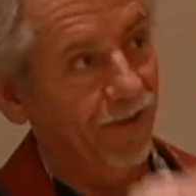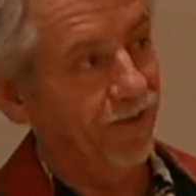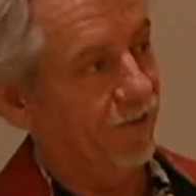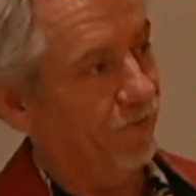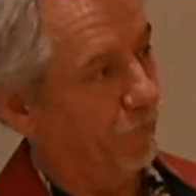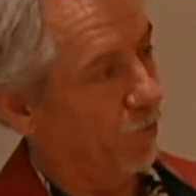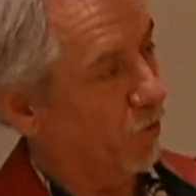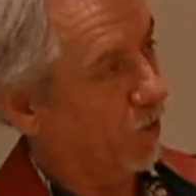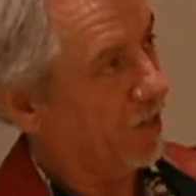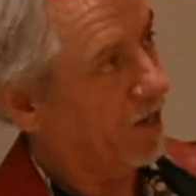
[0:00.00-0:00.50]
the
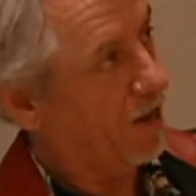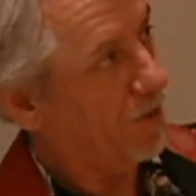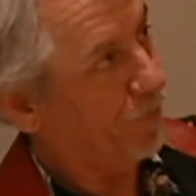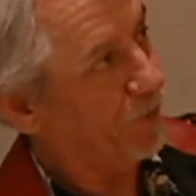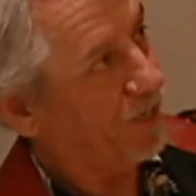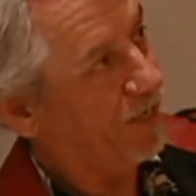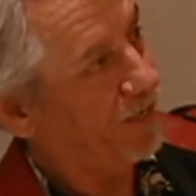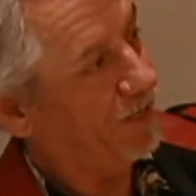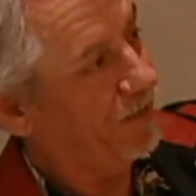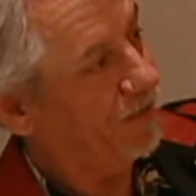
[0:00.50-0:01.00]
more
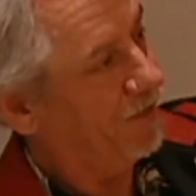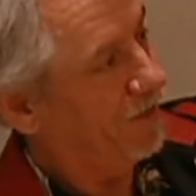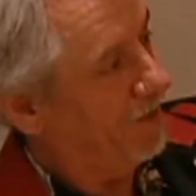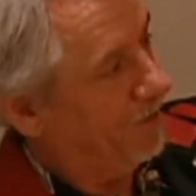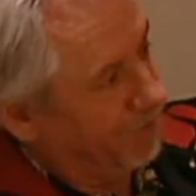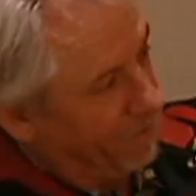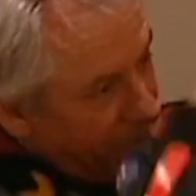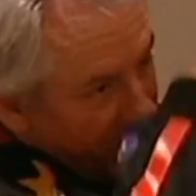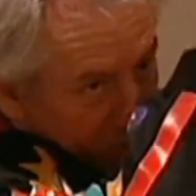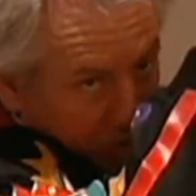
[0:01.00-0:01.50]
complicated,
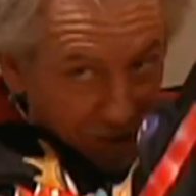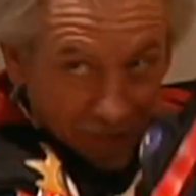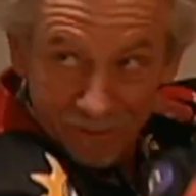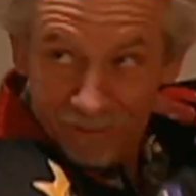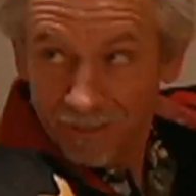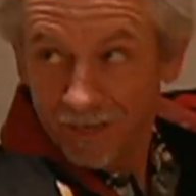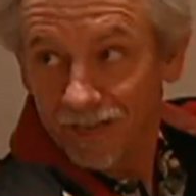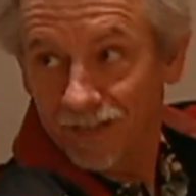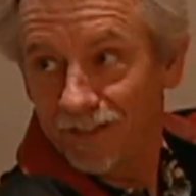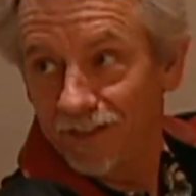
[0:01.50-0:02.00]
the less
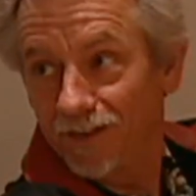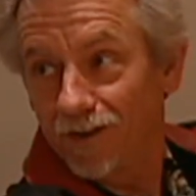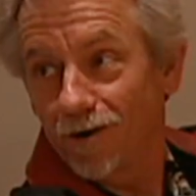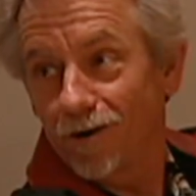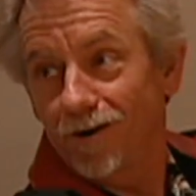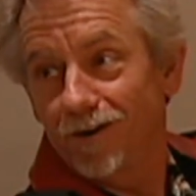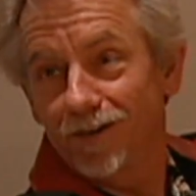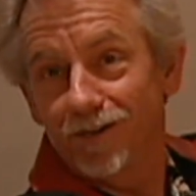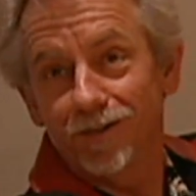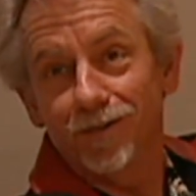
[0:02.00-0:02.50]
likely you
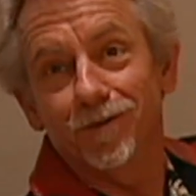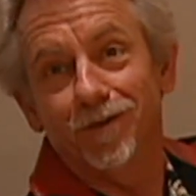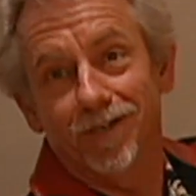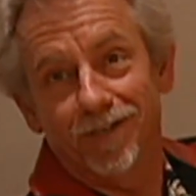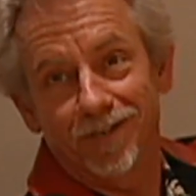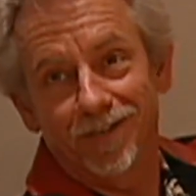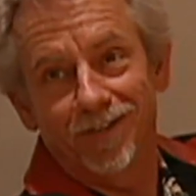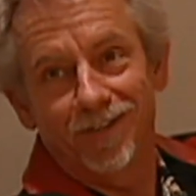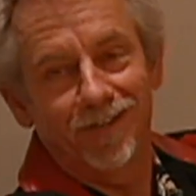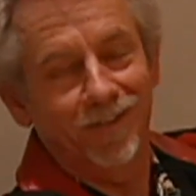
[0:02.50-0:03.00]
are to do
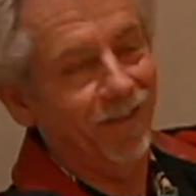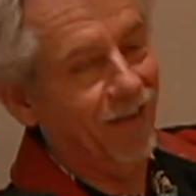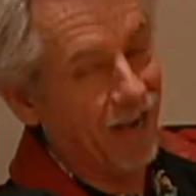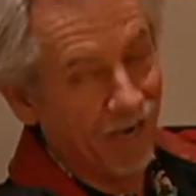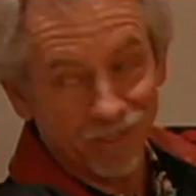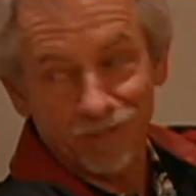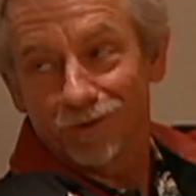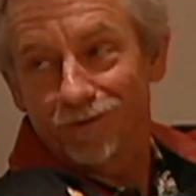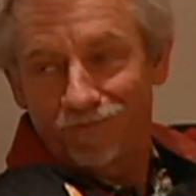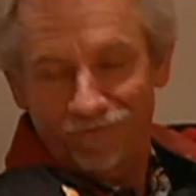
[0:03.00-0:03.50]
it.
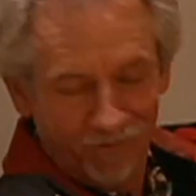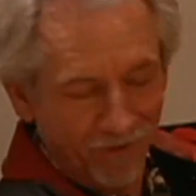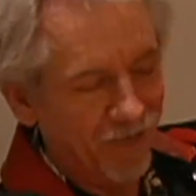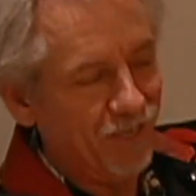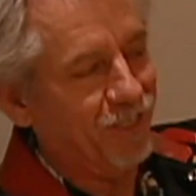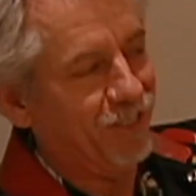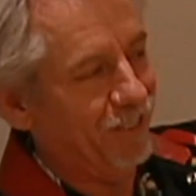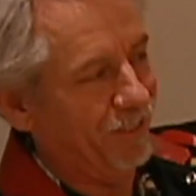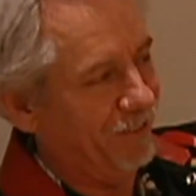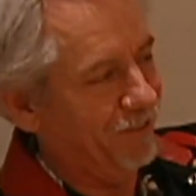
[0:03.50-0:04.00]
Actually,
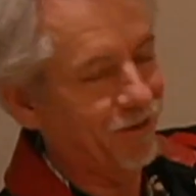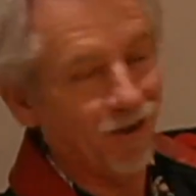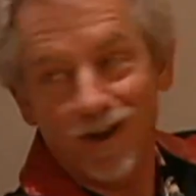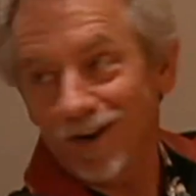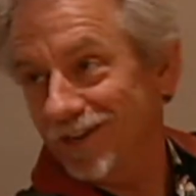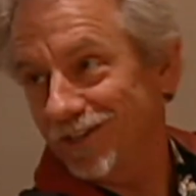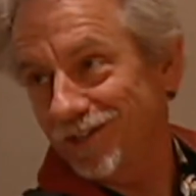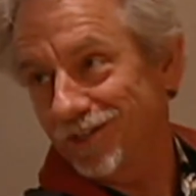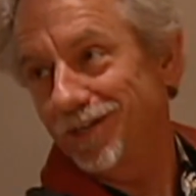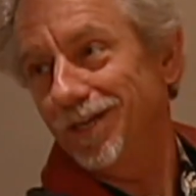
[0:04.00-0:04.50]
finish it.
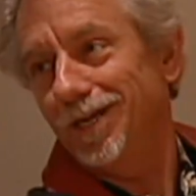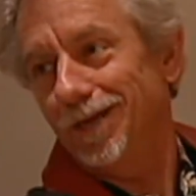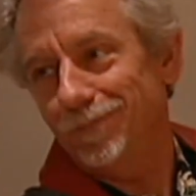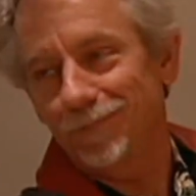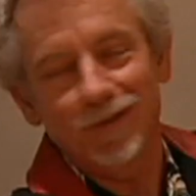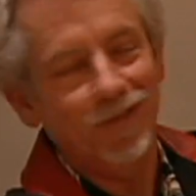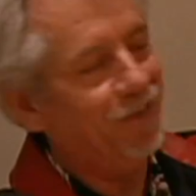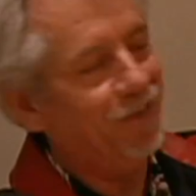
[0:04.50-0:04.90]
Talk is cheap.